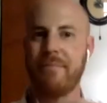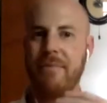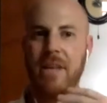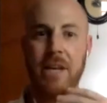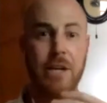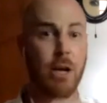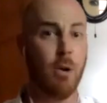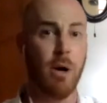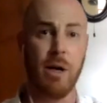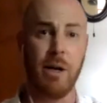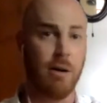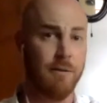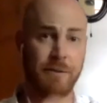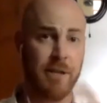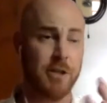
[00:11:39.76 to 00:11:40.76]
You know,
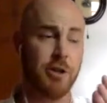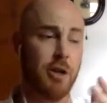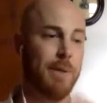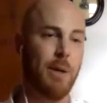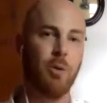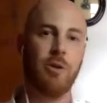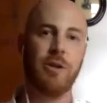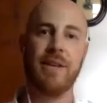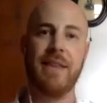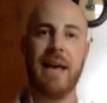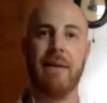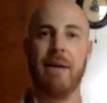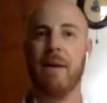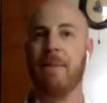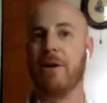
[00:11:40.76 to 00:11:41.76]
I'll finish all my work in
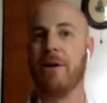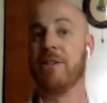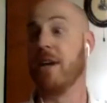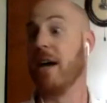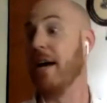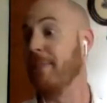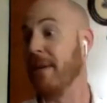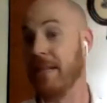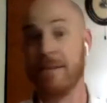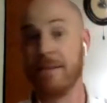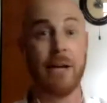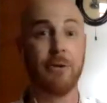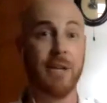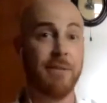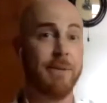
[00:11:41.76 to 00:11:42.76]
that amount of time, and
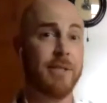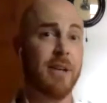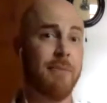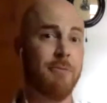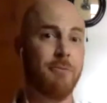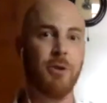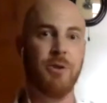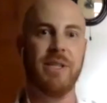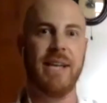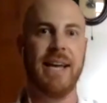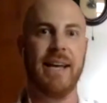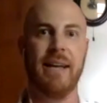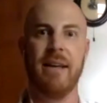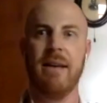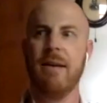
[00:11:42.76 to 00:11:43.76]
that'll give me time throughout the
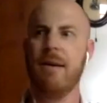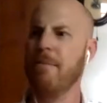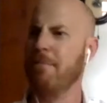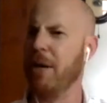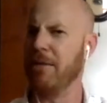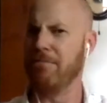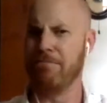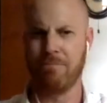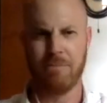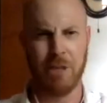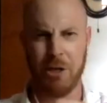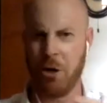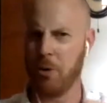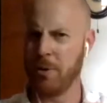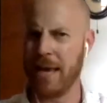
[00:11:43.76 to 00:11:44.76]
day. But,
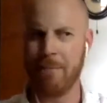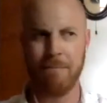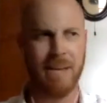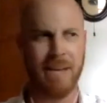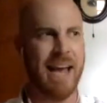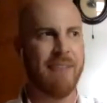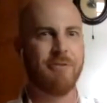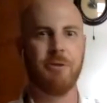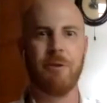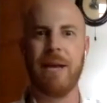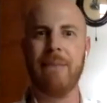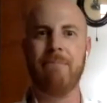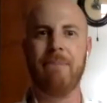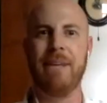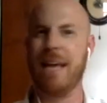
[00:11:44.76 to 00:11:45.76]
you know, get me after
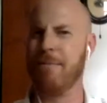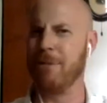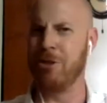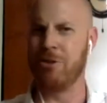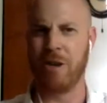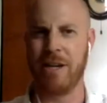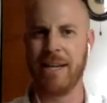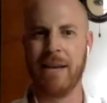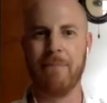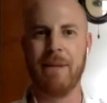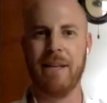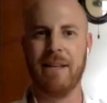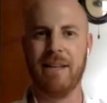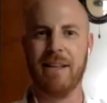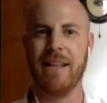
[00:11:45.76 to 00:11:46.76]
8 p.m. and try to get
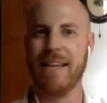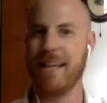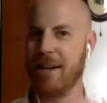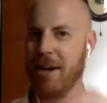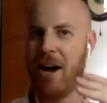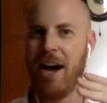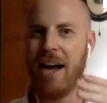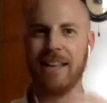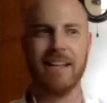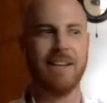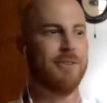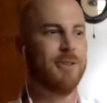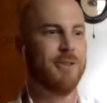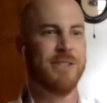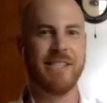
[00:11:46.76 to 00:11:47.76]
me like at a high
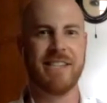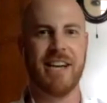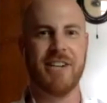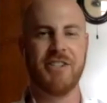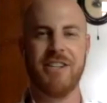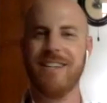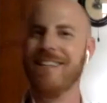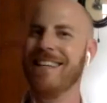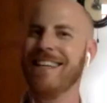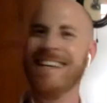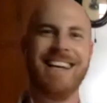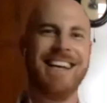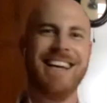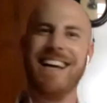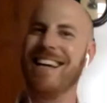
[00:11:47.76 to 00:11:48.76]
level discussion,
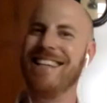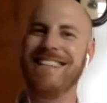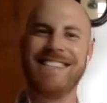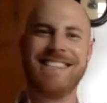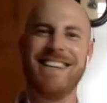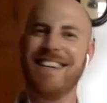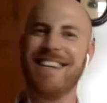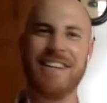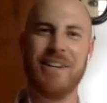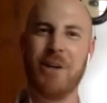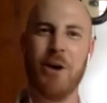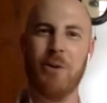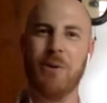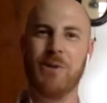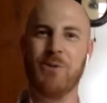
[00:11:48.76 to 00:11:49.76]
and it's not going to
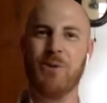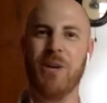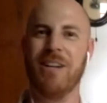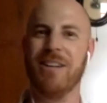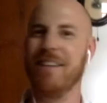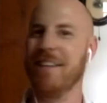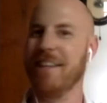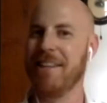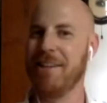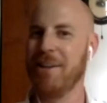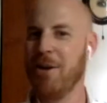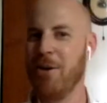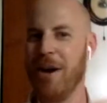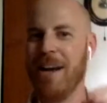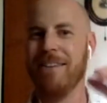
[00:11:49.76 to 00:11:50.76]
go as well. Like, you
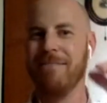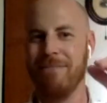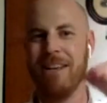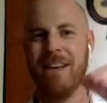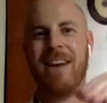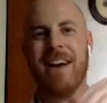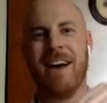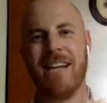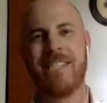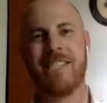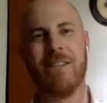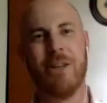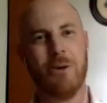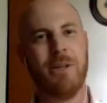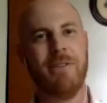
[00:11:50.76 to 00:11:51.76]
know, I
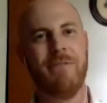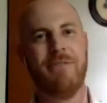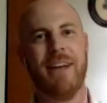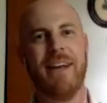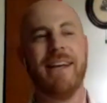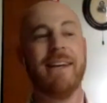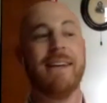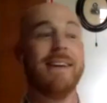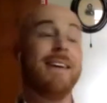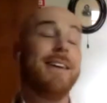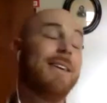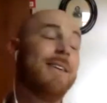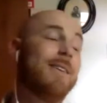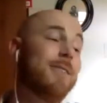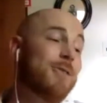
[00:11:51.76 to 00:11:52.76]
slowly fade.
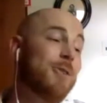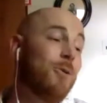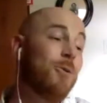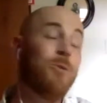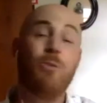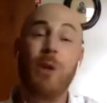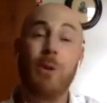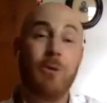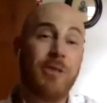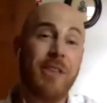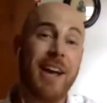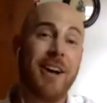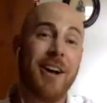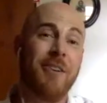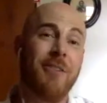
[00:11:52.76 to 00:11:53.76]
So we were
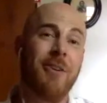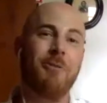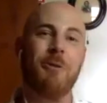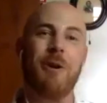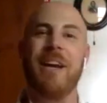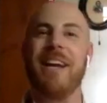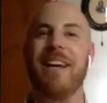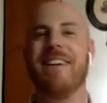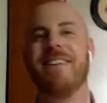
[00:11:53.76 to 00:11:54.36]
there already.